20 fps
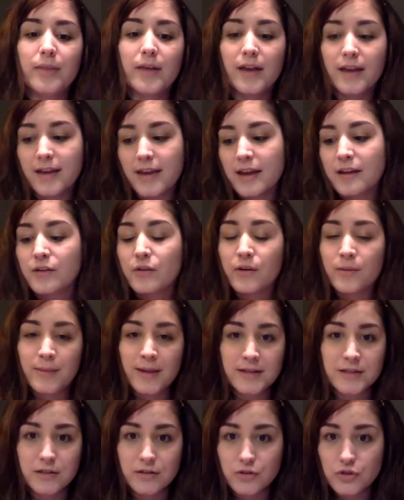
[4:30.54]
Again, going
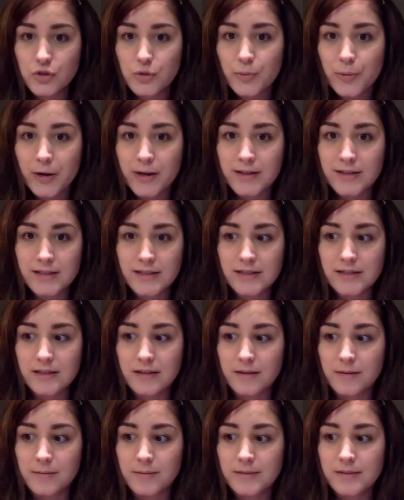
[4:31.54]
back to the two-part
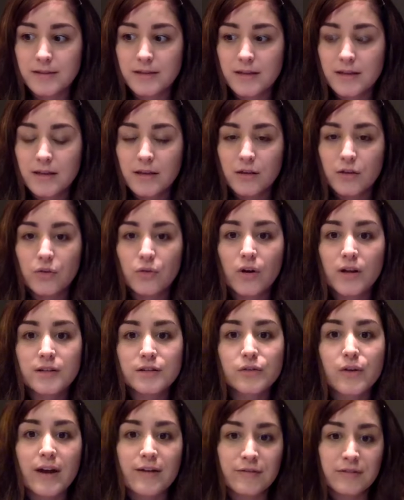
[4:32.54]
systems, you
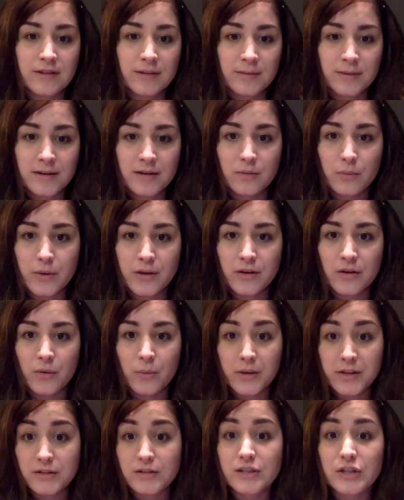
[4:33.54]
also have a limited window
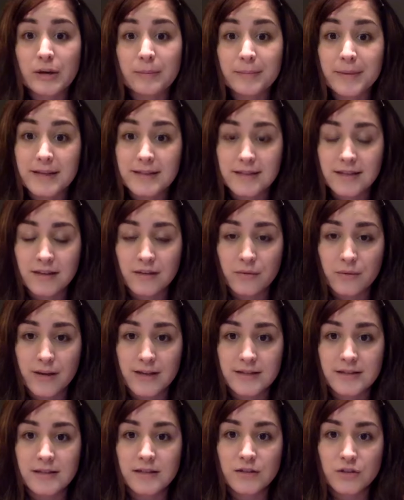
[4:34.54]
when you start mixing the
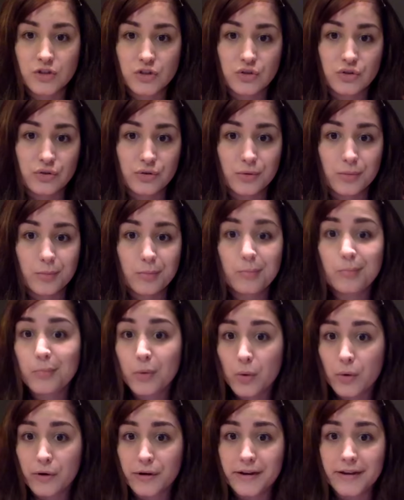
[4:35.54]
resin to
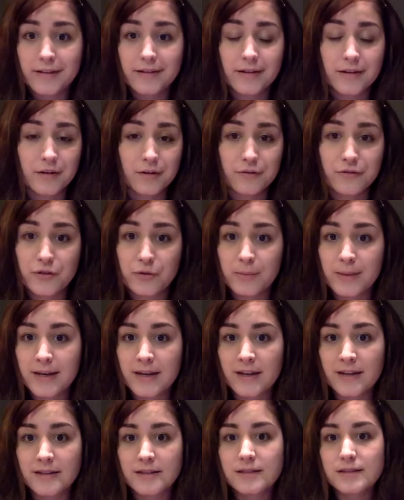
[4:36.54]
pour it. You know, a few
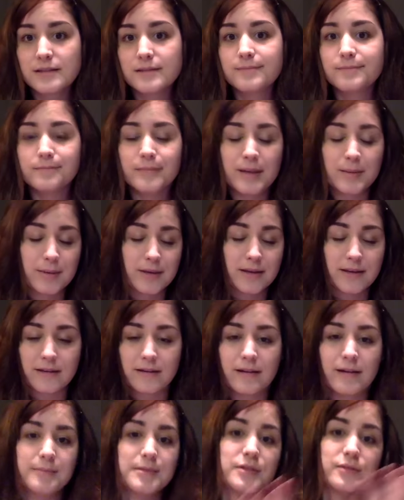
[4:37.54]
minutes, maybe
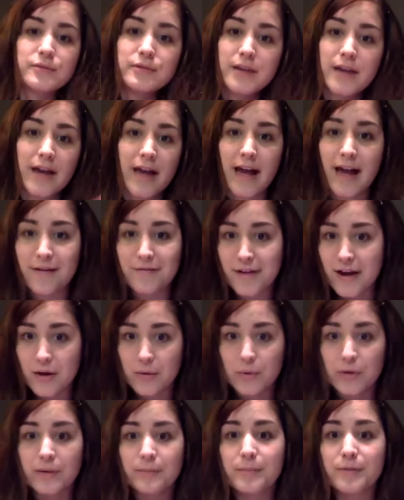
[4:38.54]
up to a half
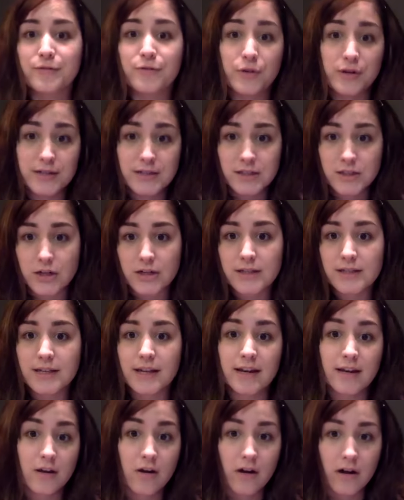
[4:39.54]
hour before it starts
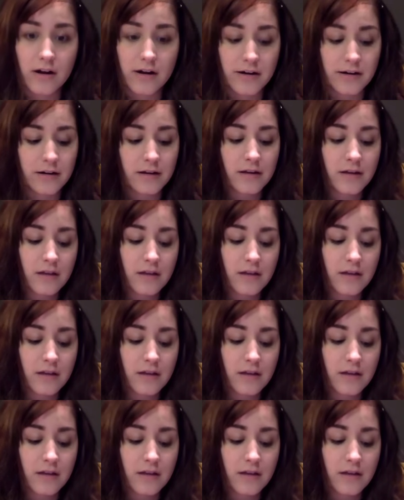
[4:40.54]
getting hard.